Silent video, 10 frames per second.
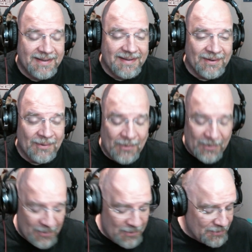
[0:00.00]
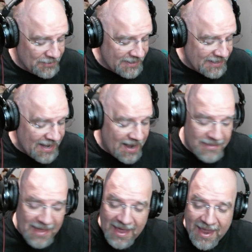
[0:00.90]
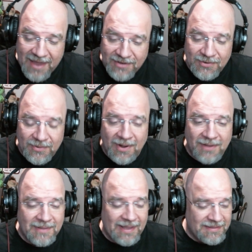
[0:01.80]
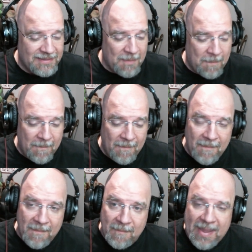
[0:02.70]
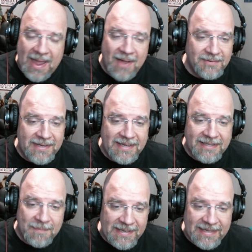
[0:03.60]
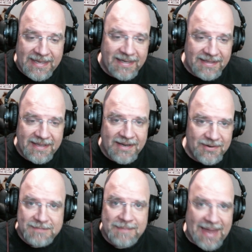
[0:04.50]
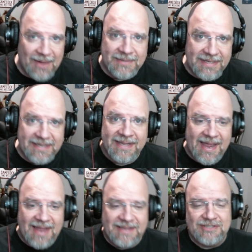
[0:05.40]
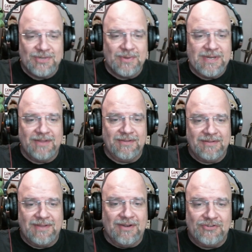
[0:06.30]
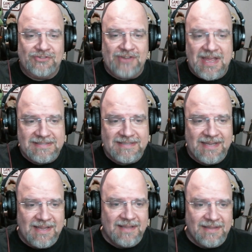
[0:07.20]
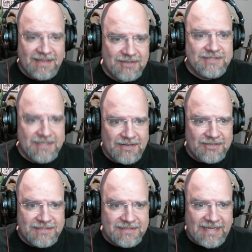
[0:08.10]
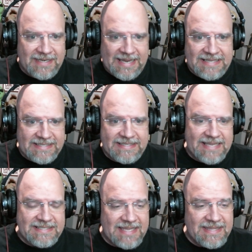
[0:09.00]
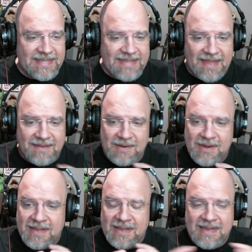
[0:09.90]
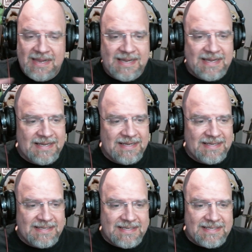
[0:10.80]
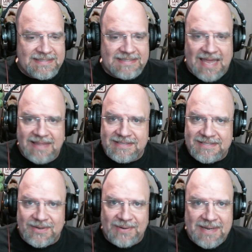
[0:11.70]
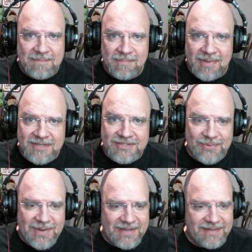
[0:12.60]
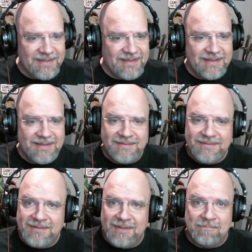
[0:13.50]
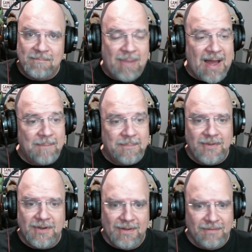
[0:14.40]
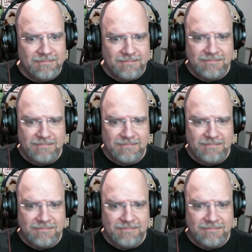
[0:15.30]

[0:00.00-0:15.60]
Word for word: holy cow. That had you on like the pounding at the beginning, the increased pounding, and then showing it in her chest. Like you're sitting there just getting antsy and antsy. And then that silent scream punctuating the, the pop, you know,